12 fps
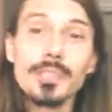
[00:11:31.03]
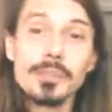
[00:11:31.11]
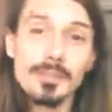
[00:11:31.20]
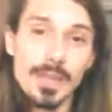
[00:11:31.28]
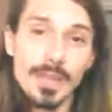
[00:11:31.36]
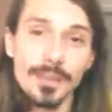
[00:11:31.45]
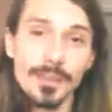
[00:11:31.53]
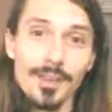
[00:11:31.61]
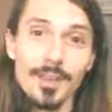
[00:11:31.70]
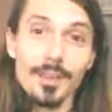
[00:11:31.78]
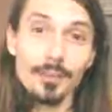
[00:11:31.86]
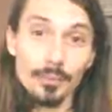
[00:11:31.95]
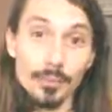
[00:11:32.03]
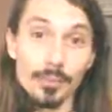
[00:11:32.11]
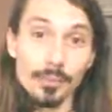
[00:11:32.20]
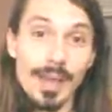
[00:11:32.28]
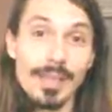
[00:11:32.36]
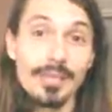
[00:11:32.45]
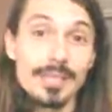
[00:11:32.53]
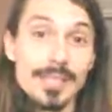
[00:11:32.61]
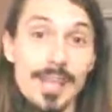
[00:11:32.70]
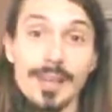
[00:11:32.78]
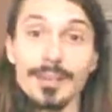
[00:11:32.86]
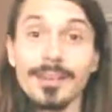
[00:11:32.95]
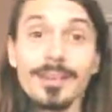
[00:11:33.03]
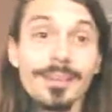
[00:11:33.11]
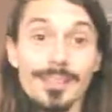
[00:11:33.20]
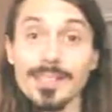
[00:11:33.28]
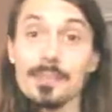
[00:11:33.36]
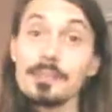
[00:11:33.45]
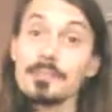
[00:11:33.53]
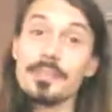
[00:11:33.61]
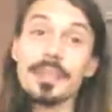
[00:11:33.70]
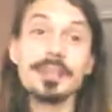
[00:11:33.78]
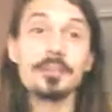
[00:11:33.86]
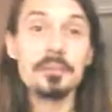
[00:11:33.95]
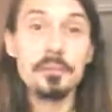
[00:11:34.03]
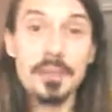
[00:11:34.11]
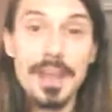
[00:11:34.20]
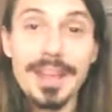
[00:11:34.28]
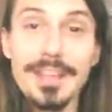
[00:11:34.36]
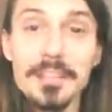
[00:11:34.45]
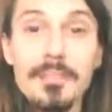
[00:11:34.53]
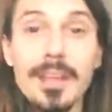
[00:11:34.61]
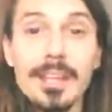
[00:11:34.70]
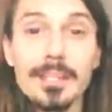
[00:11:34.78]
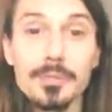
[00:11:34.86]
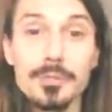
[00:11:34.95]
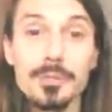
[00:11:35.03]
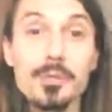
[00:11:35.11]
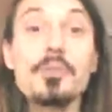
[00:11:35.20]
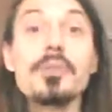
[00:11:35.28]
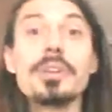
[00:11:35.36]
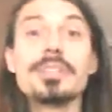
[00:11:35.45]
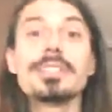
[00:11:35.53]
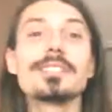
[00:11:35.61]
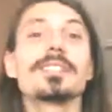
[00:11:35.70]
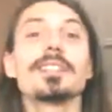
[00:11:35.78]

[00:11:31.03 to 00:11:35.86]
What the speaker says: Because being ruled by the sun is very creative and exuberant.